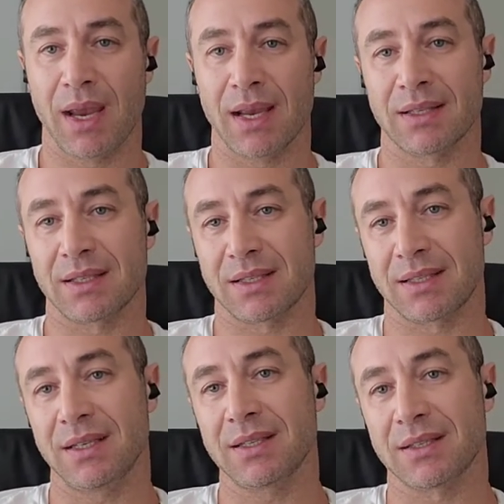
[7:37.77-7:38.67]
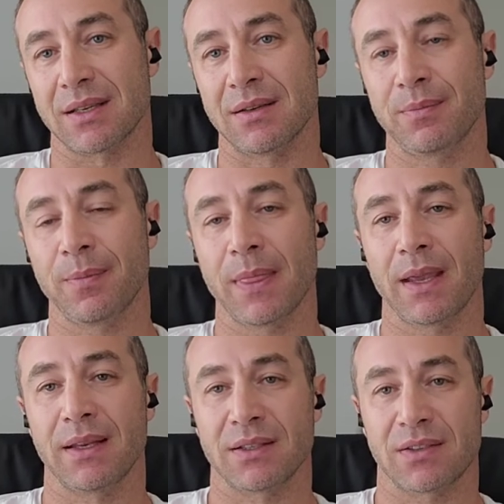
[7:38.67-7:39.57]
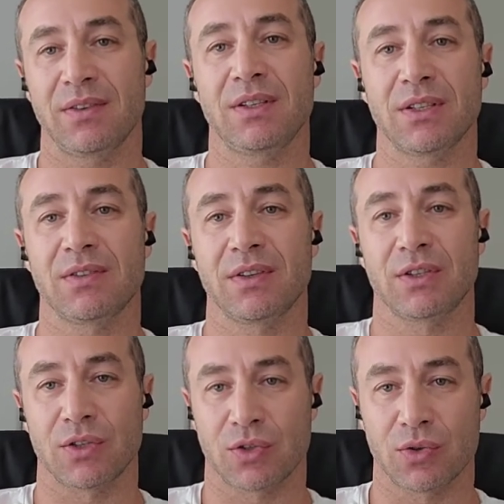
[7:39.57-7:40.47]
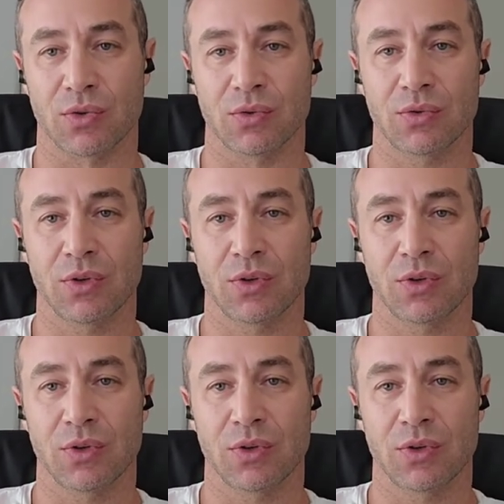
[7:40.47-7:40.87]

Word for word: as a citizen in 2022